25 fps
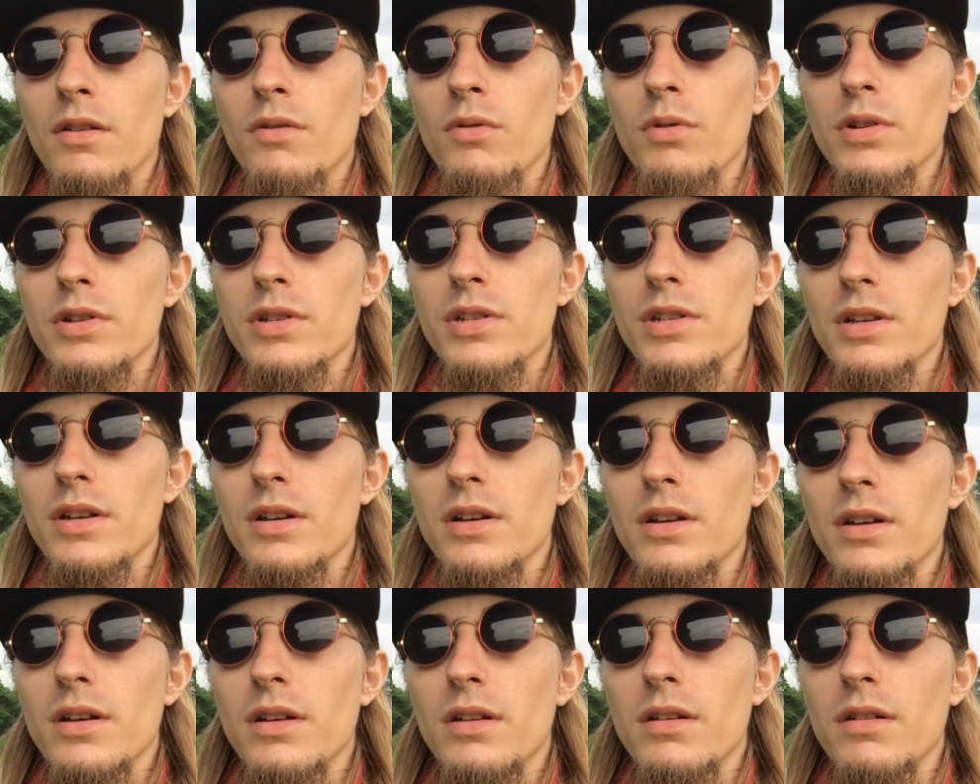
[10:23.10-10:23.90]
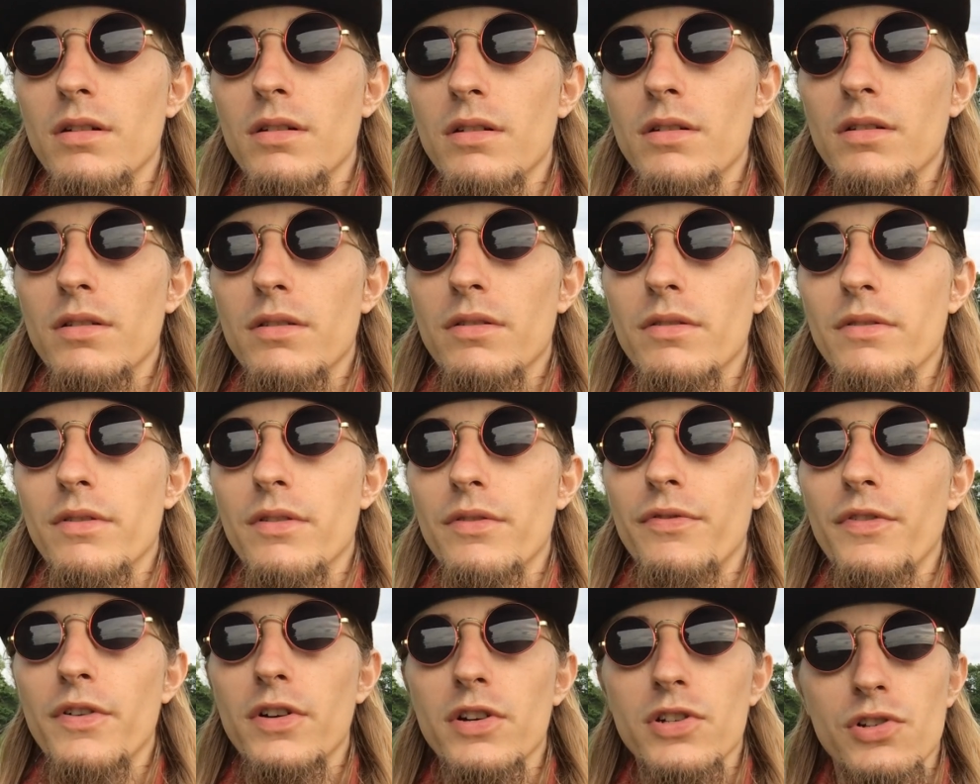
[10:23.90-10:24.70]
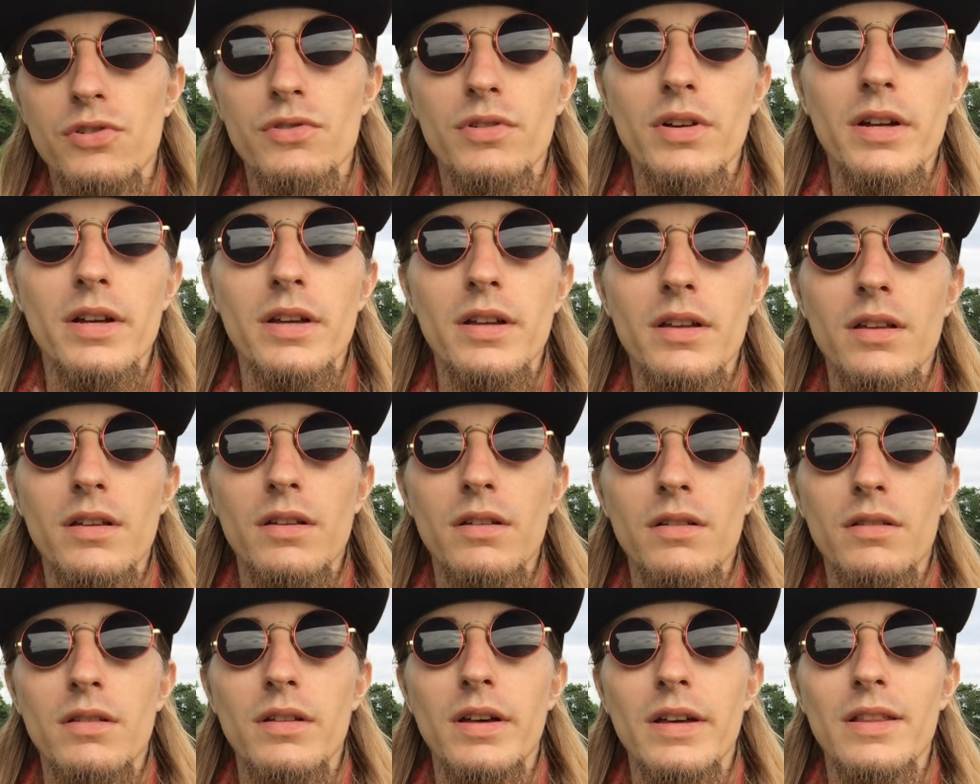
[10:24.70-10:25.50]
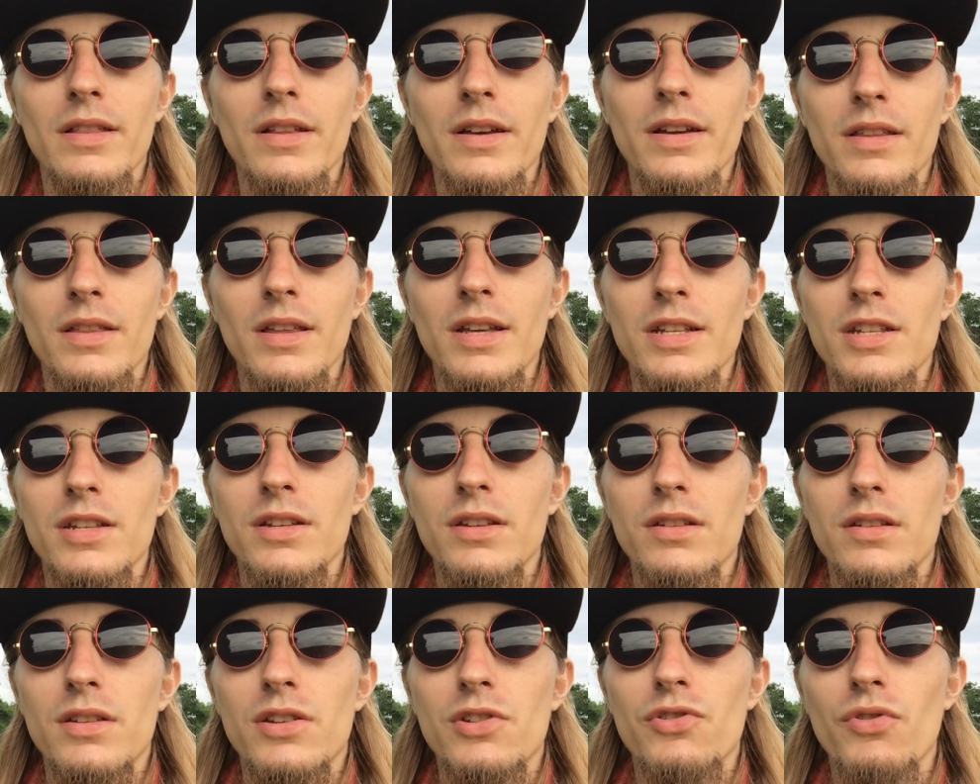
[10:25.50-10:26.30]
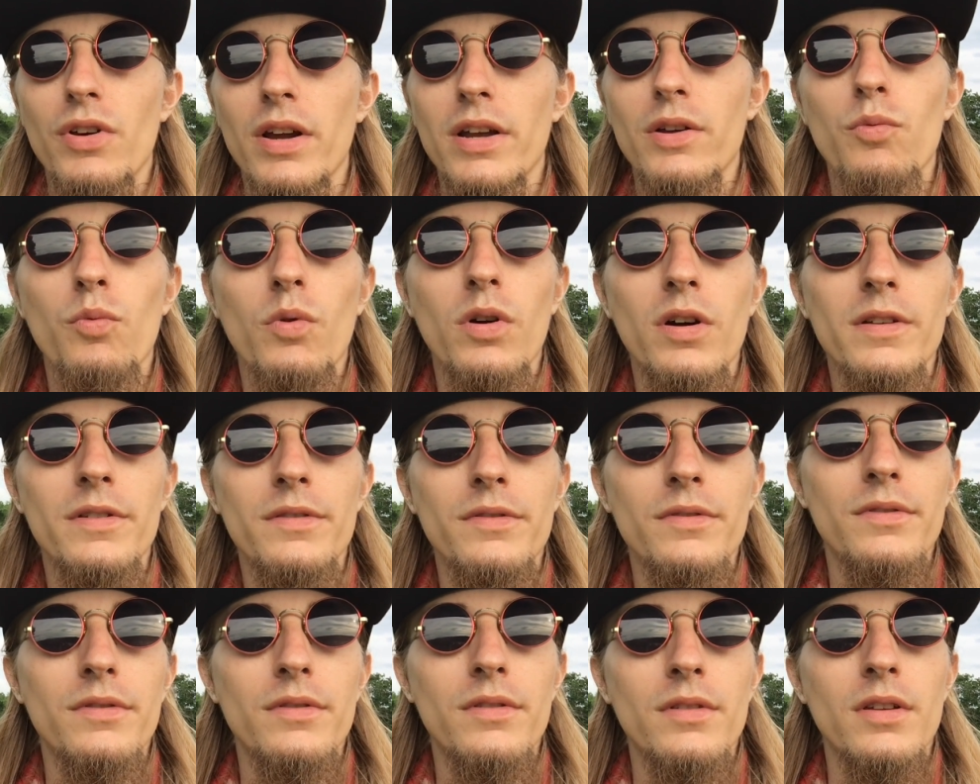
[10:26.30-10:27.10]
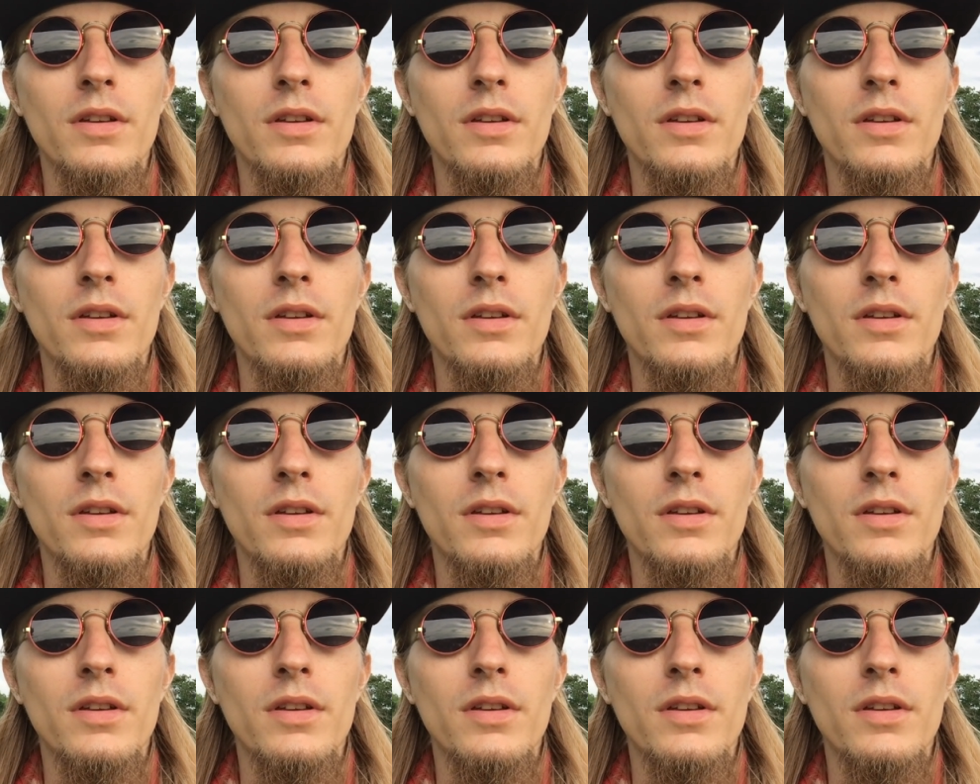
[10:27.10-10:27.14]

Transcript: was uh, the first strike. Like, like that's strike one.